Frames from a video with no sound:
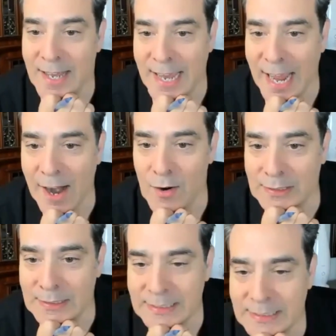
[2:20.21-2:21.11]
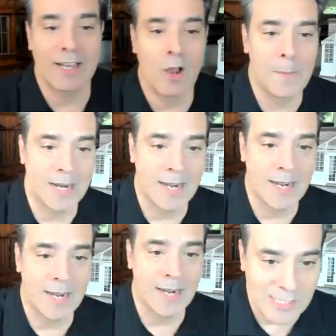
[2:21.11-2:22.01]
Kara, Leslie. Oh my
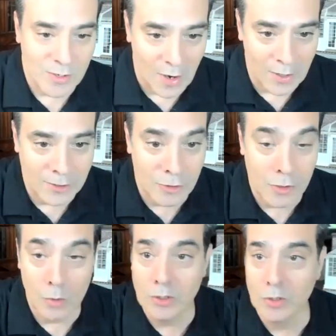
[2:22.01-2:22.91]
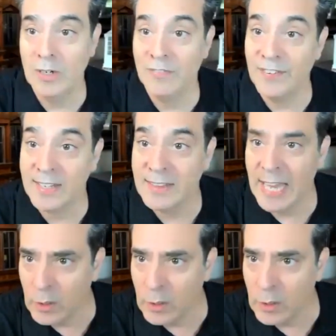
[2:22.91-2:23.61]
God, you guys are so terrific.